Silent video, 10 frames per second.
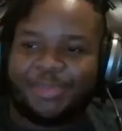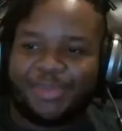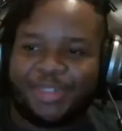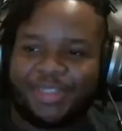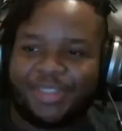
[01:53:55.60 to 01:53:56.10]

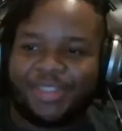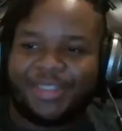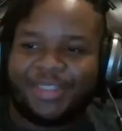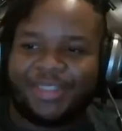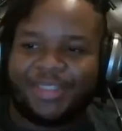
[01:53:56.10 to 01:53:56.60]
but
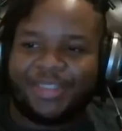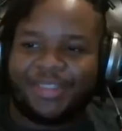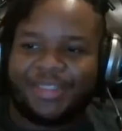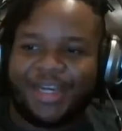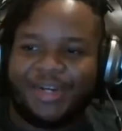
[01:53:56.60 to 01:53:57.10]

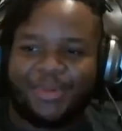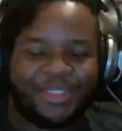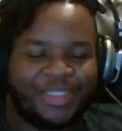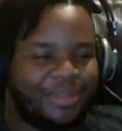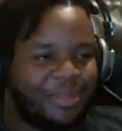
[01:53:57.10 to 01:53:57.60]
I do
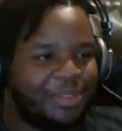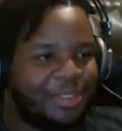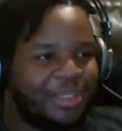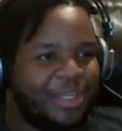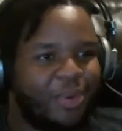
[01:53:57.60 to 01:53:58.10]
think sometimes you
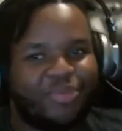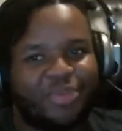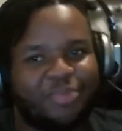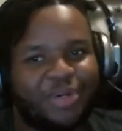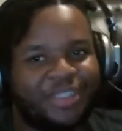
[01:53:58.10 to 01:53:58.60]
need to get away from
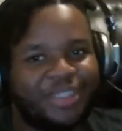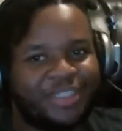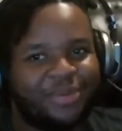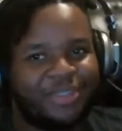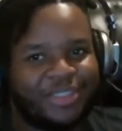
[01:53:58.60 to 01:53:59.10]
the politics.
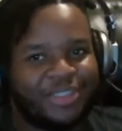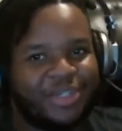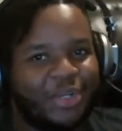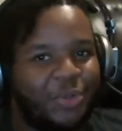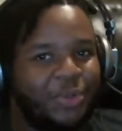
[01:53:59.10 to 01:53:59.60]
And it was a
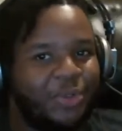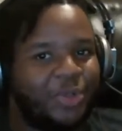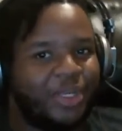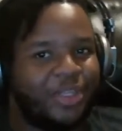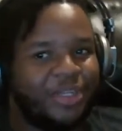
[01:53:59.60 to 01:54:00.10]
slower
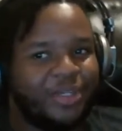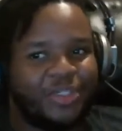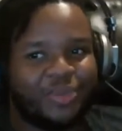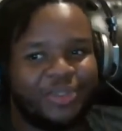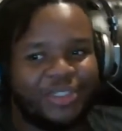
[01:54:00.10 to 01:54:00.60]
week yeah,
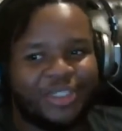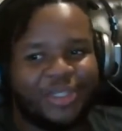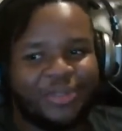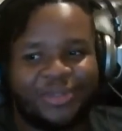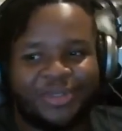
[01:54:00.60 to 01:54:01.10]
than usual.
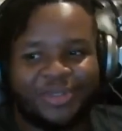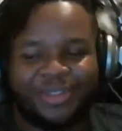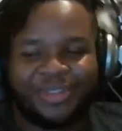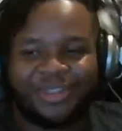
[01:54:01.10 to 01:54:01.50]
So, you know,